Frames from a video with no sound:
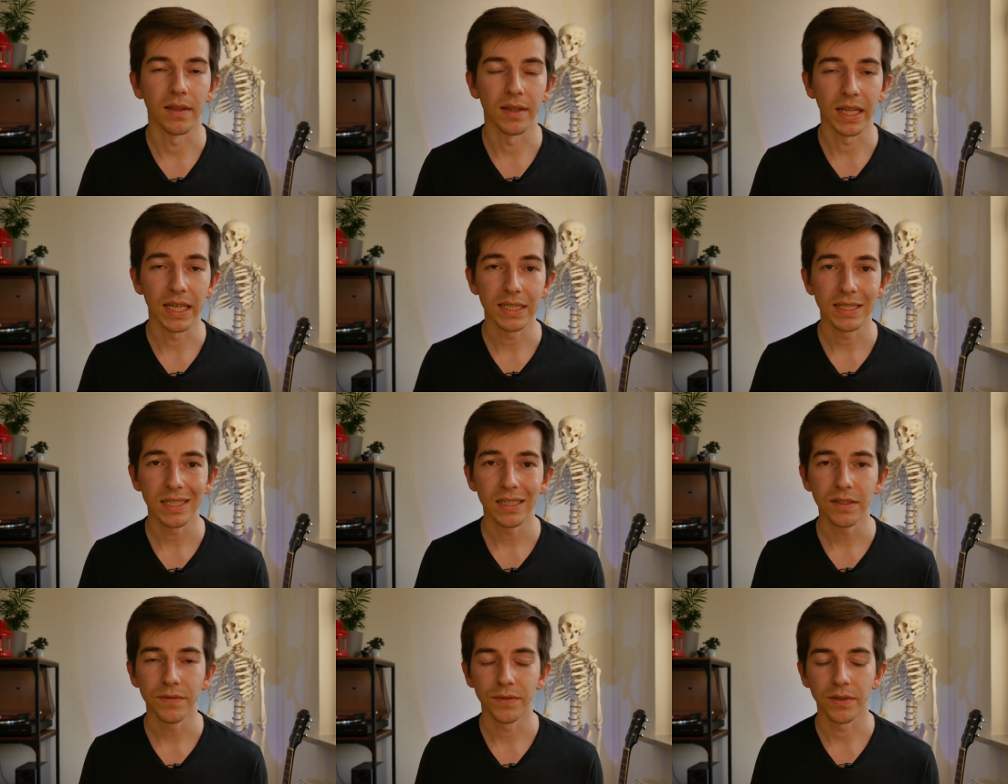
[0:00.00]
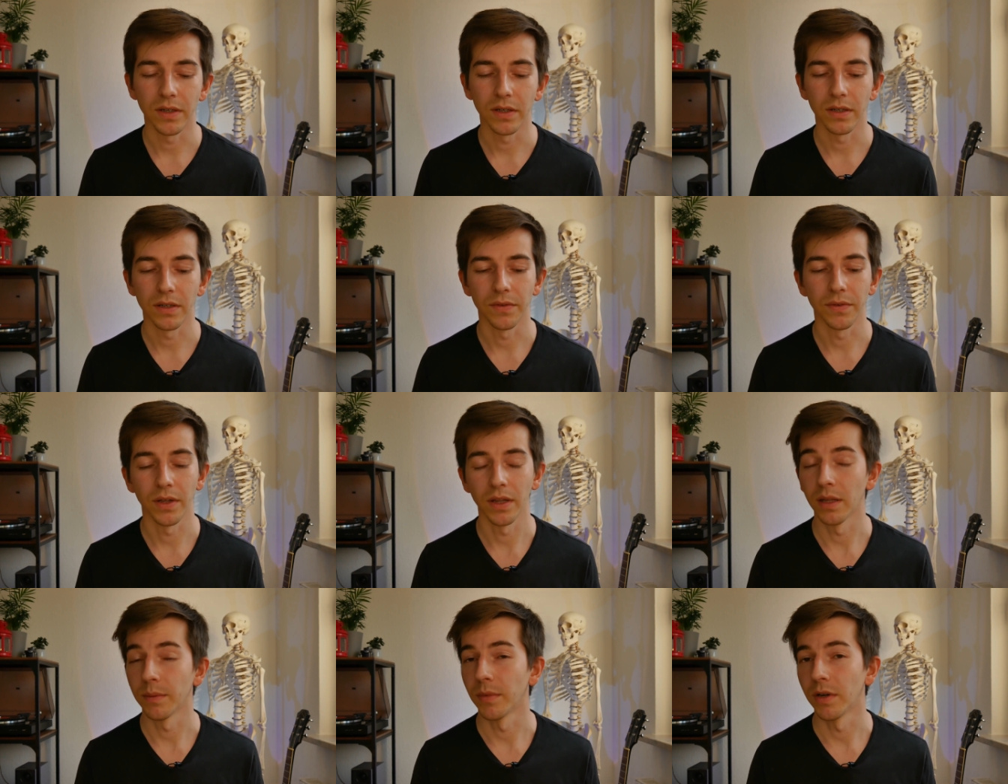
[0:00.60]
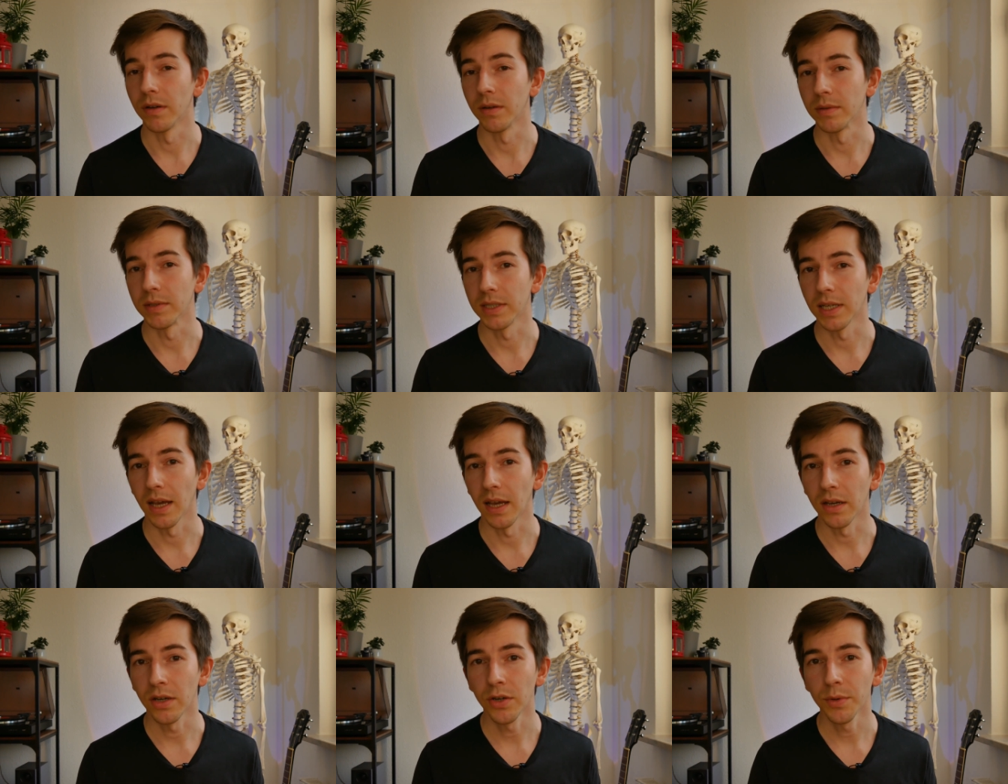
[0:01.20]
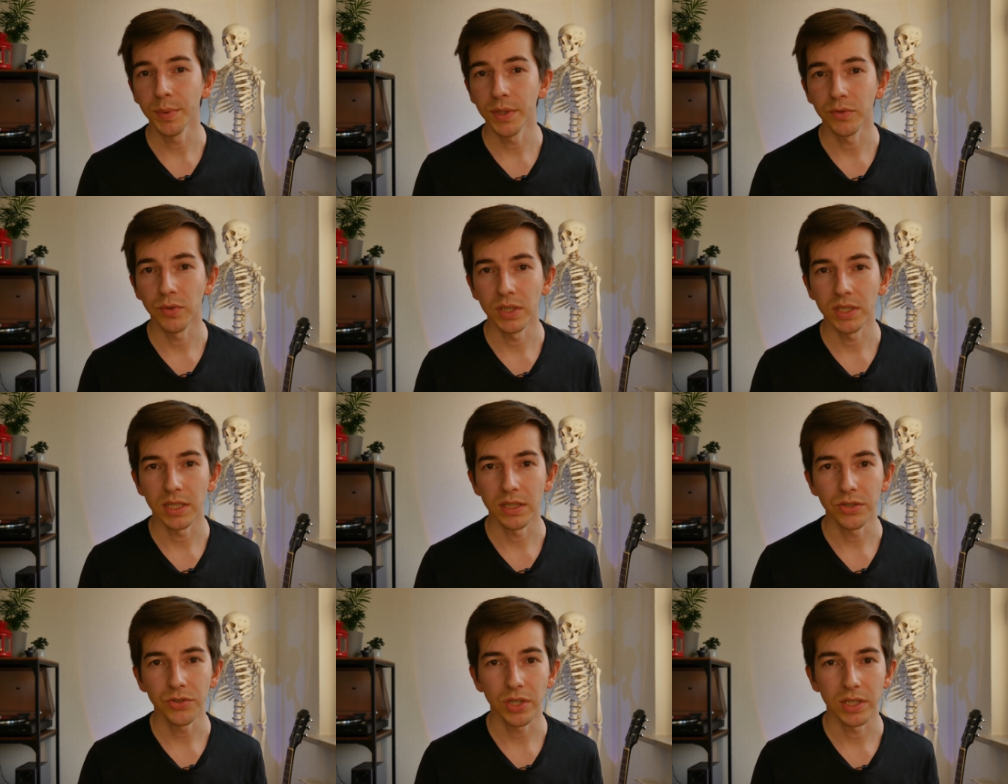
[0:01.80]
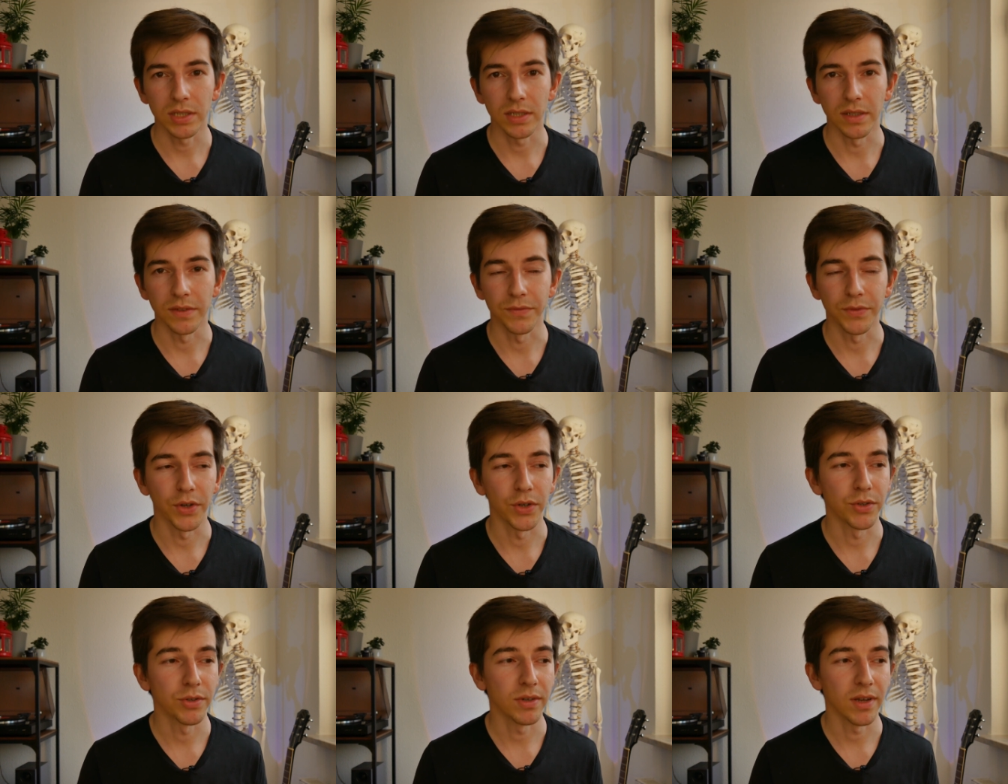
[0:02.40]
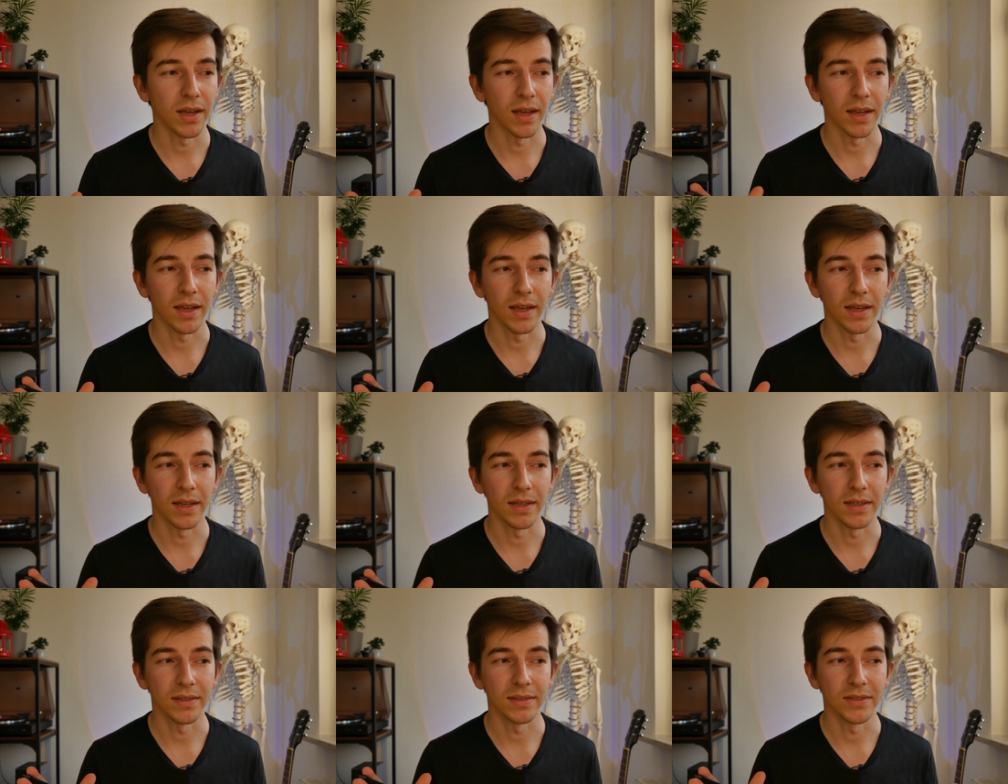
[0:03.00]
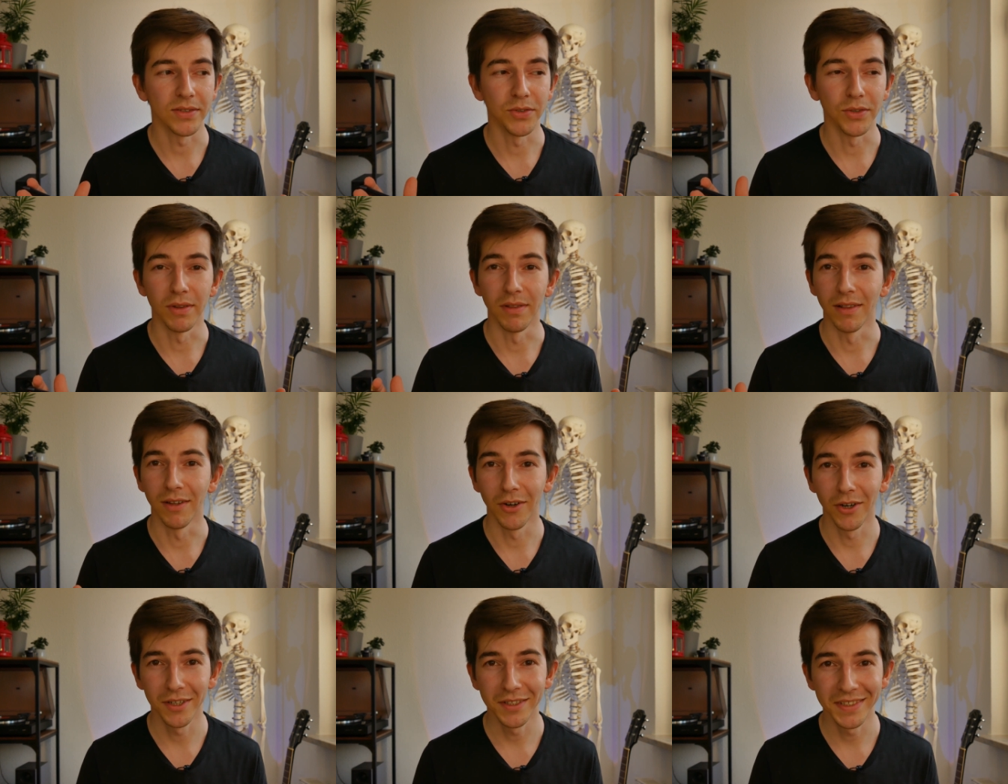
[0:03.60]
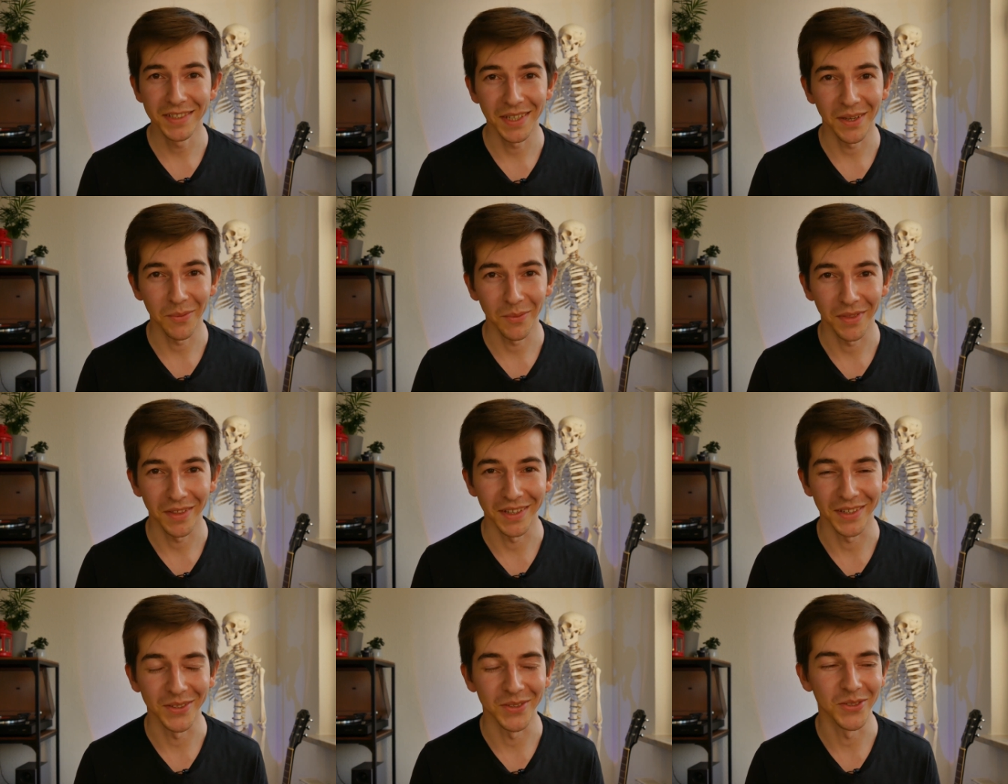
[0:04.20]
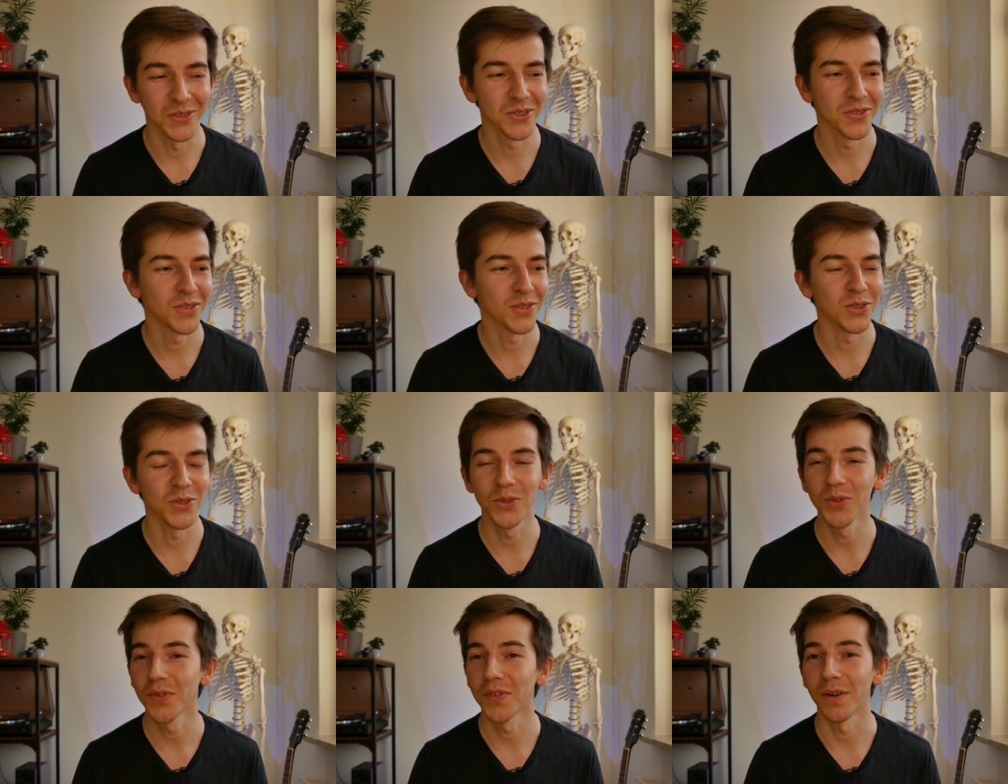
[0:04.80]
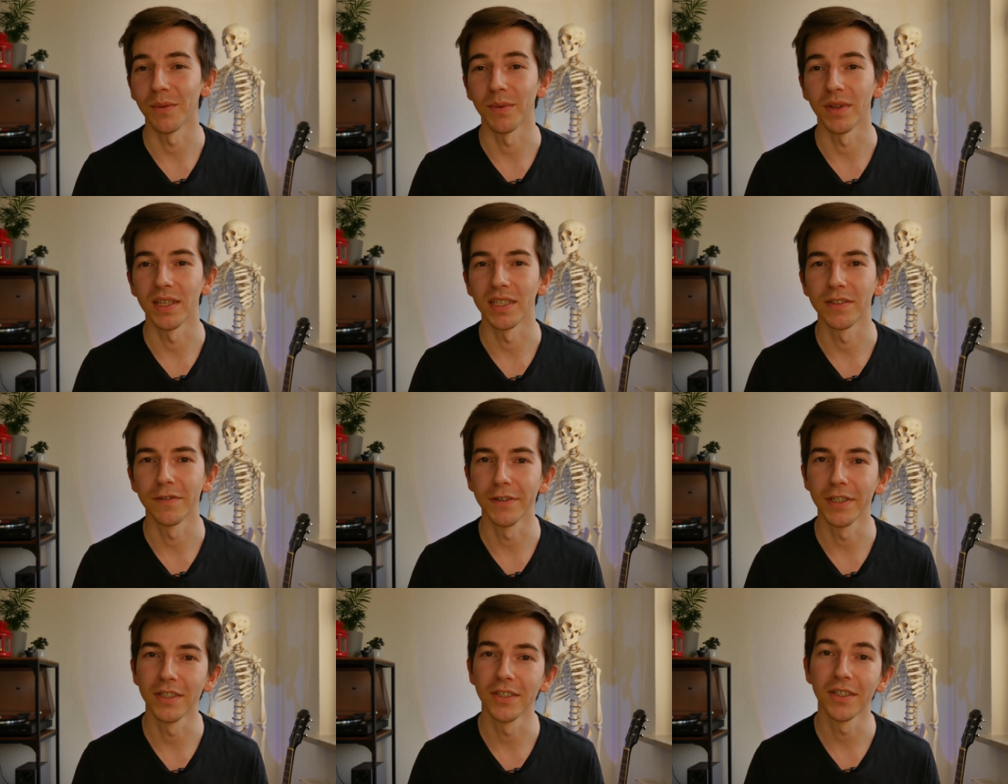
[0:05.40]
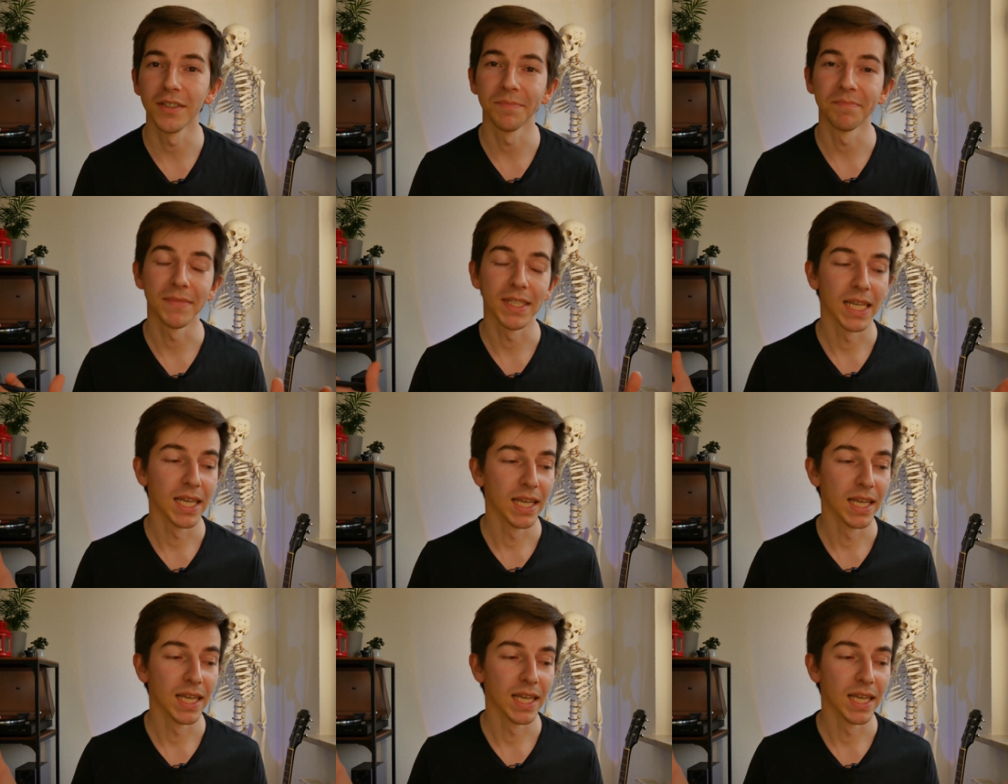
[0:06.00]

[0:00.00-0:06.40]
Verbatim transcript: That's it for, for the moment. I hope it was interesting for you and you learned something new, new from this video.